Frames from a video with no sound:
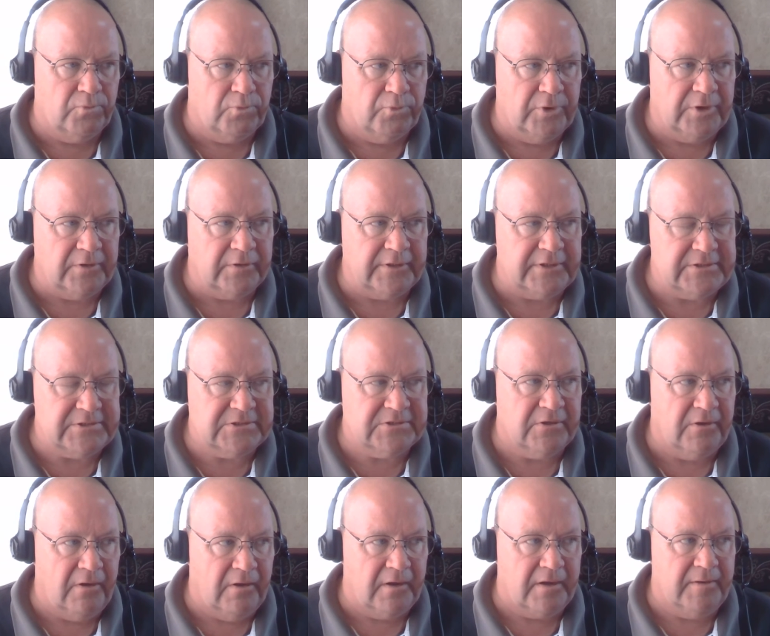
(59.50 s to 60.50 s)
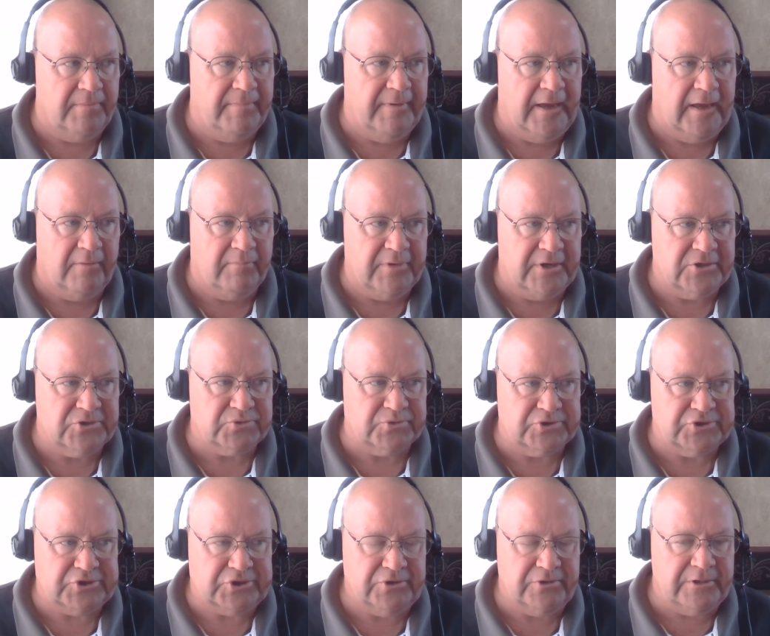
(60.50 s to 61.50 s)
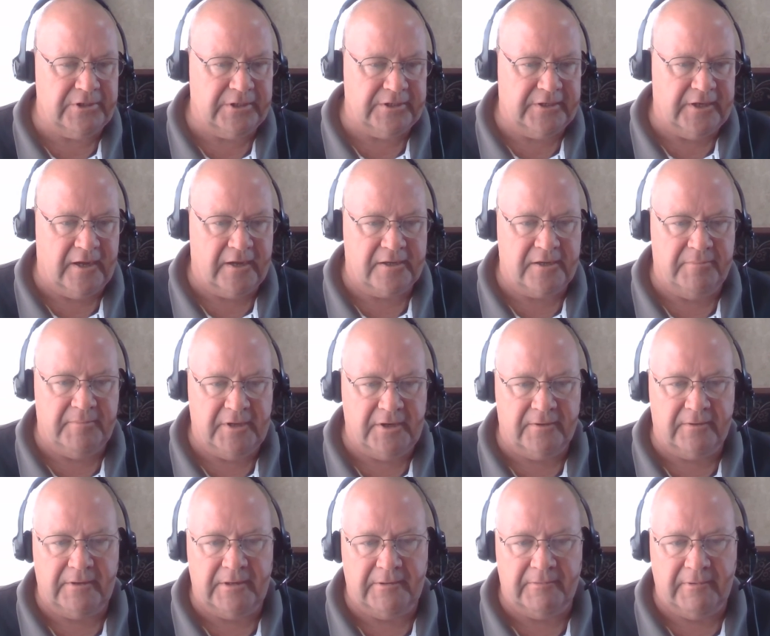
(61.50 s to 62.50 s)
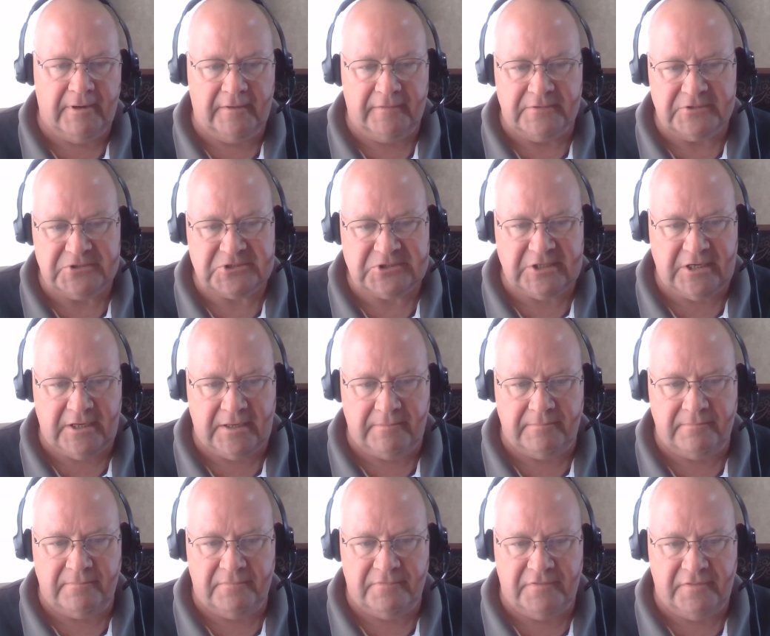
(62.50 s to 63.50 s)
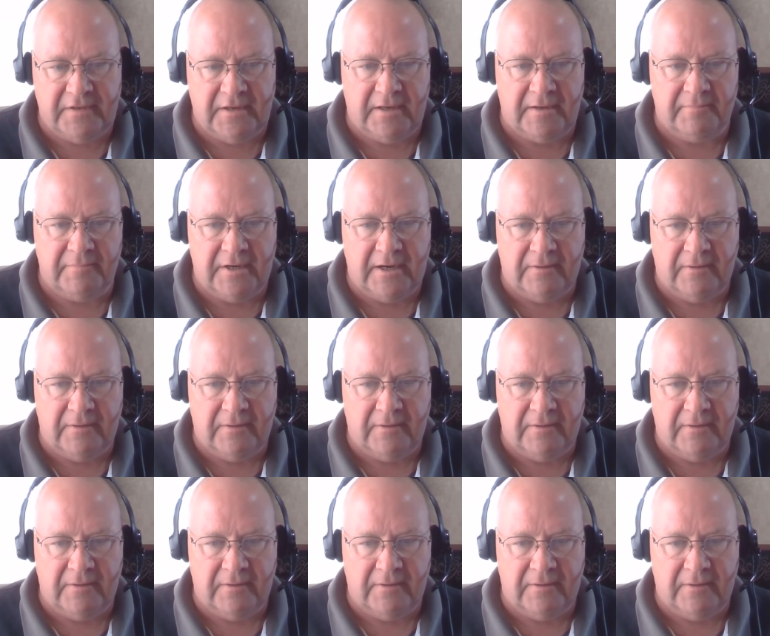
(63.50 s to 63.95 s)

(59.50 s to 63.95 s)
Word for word: really talk about because we're shooting a documentary around the same thing, but I